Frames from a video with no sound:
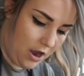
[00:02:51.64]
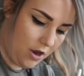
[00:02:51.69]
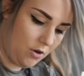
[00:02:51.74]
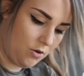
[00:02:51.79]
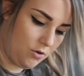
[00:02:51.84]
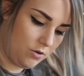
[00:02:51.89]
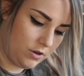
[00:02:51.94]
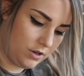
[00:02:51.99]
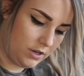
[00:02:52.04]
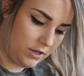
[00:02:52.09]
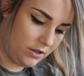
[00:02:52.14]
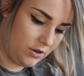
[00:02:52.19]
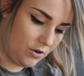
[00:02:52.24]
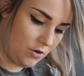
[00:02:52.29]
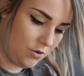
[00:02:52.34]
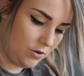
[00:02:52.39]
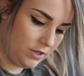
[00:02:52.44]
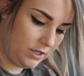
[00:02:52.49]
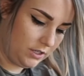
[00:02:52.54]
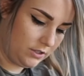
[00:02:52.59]
the dough
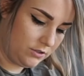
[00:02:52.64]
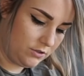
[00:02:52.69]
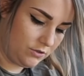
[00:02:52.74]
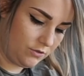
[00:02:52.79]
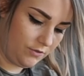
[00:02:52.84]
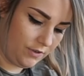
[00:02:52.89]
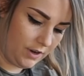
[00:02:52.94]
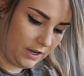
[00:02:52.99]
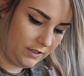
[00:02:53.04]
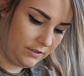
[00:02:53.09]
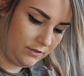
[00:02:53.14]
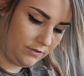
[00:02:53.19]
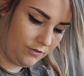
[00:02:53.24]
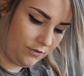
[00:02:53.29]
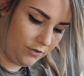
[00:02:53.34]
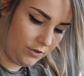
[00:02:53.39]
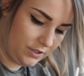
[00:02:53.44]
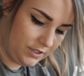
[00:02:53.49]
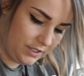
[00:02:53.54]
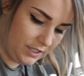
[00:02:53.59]
needs to rest for
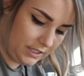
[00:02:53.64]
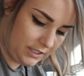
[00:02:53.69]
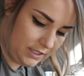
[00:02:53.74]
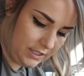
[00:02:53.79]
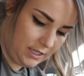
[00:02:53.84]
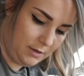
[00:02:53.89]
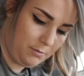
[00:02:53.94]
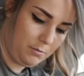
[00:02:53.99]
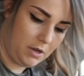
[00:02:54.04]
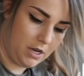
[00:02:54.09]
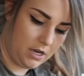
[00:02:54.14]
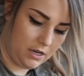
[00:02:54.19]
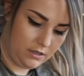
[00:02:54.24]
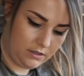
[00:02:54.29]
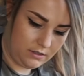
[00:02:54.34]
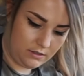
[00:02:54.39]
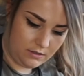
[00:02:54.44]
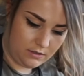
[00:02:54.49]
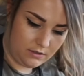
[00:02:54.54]
60 minutes.